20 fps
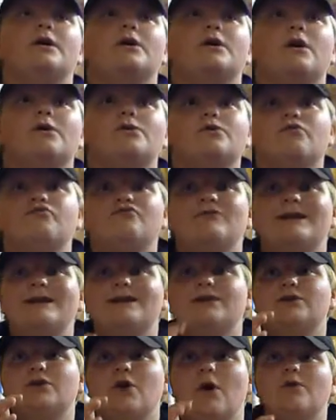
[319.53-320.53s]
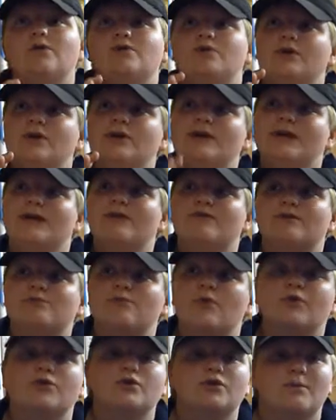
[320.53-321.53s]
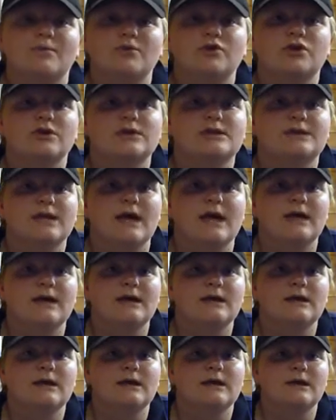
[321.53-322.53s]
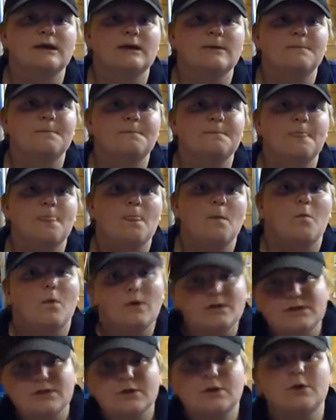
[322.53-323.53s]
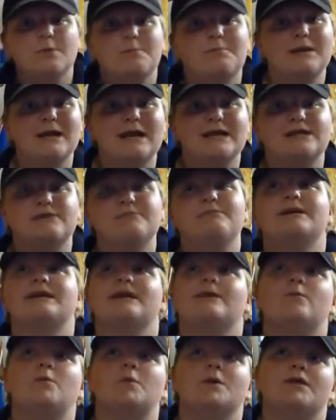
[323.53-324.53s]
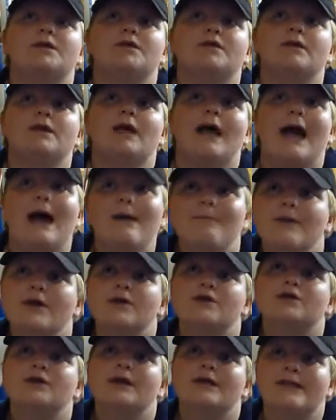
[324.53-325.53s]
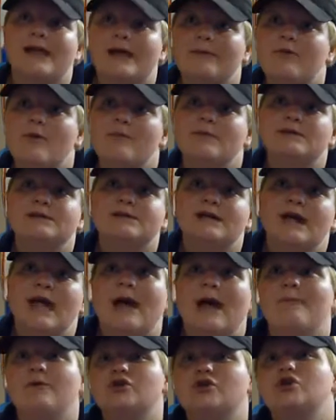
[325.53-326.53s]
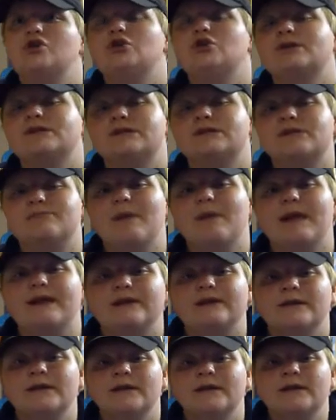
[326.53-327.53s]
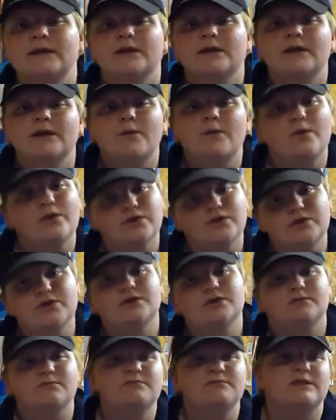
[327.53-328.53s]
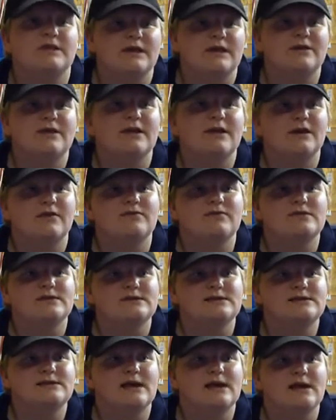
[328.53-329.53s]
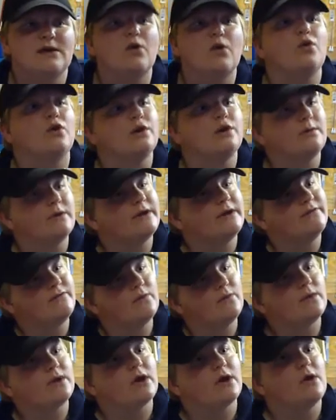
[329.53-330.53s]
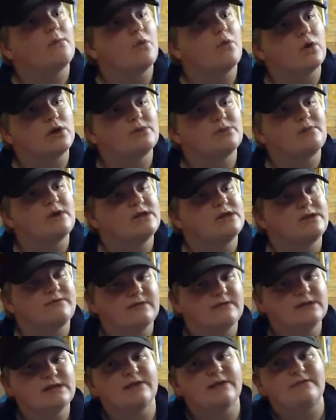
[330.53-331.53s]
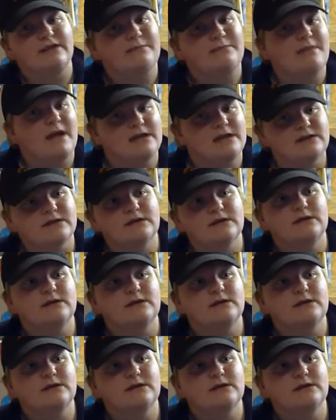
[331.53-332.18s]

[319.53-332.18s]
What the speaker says: Go to your nearest model shop and just say, what's a good plane to begin with? How much? And they'll probably say, how much are you looking to spend? Which, you know, they'll obviously say, oh, if you want to go more expensive, it's definitely better.